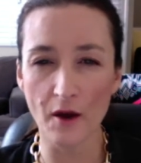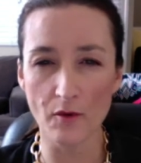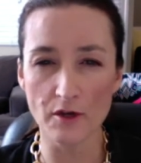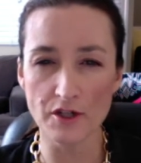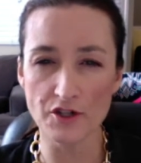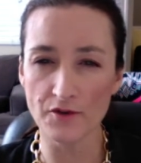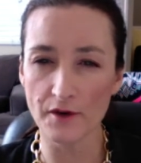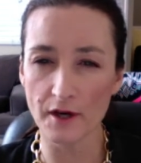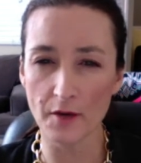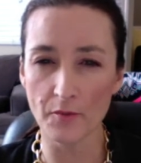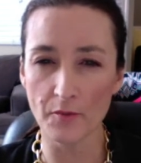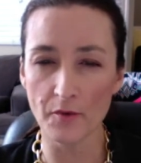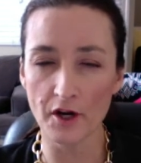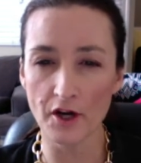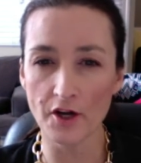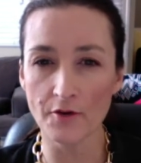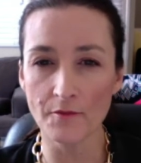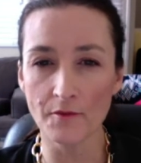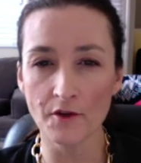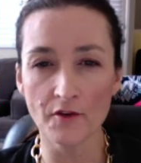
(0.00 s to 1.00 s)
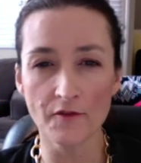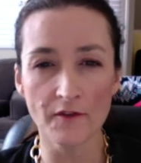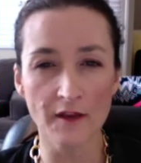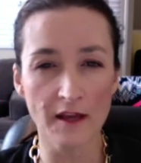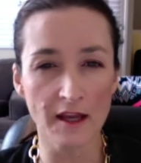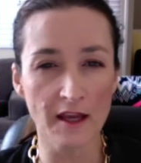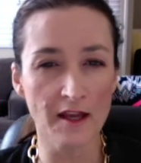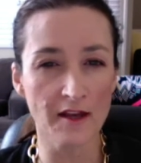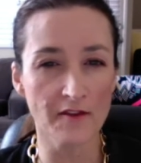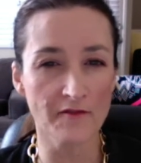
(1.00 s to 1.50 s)
what you were going to put in your
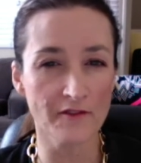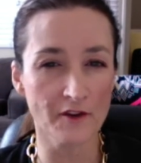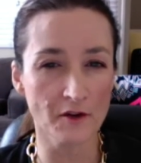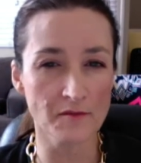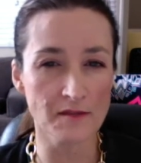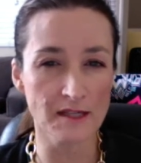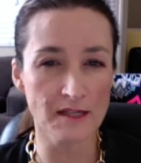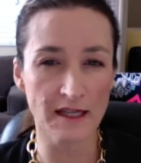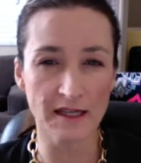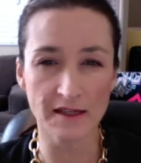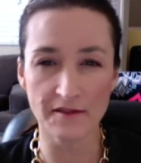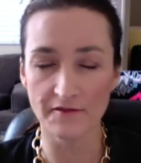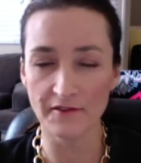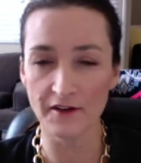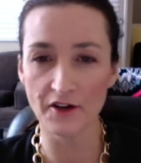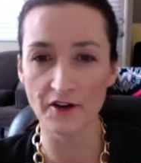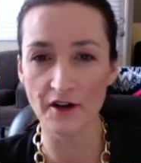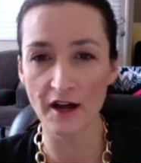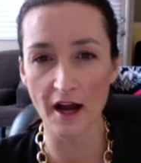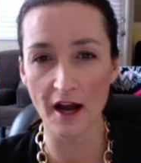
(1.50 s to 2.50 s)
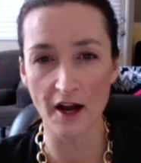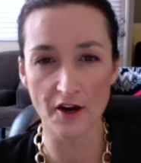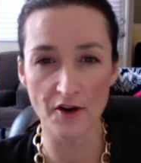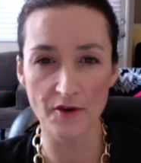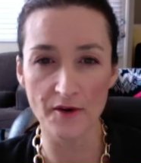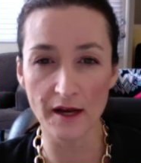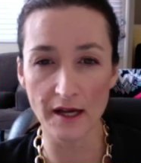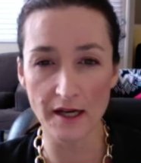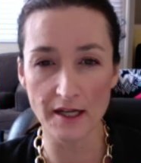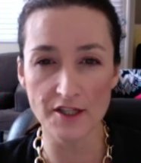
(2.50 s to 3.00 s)
movie and filmed it and figured out how you
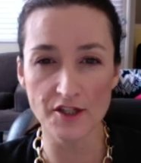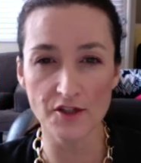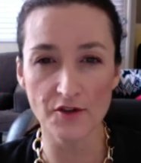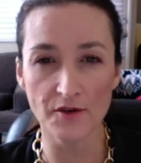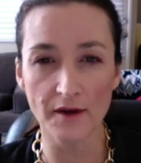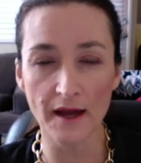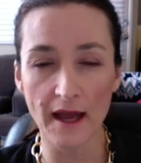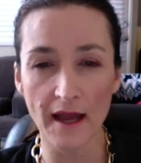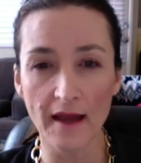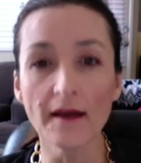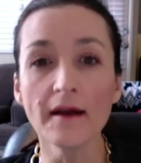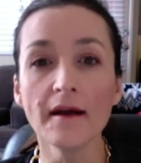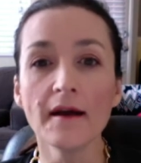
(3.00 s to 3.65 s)
were going to do it,